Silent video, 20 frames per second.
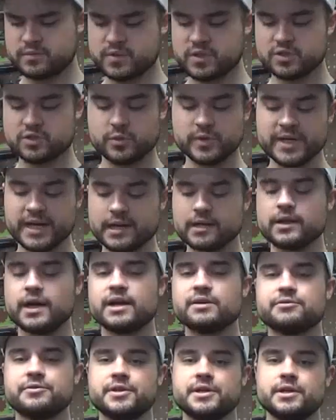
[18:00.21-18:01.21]
So we got a lot
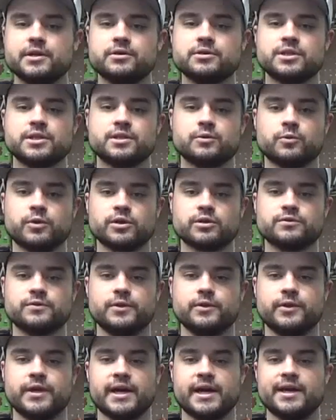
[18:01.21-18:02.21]
of videos in the works for
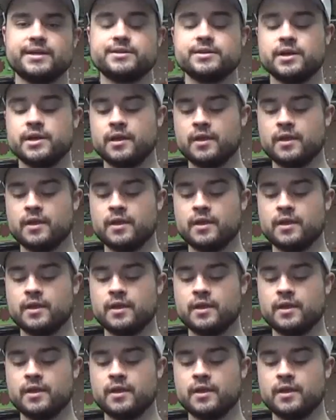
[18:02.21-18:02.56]
you guys.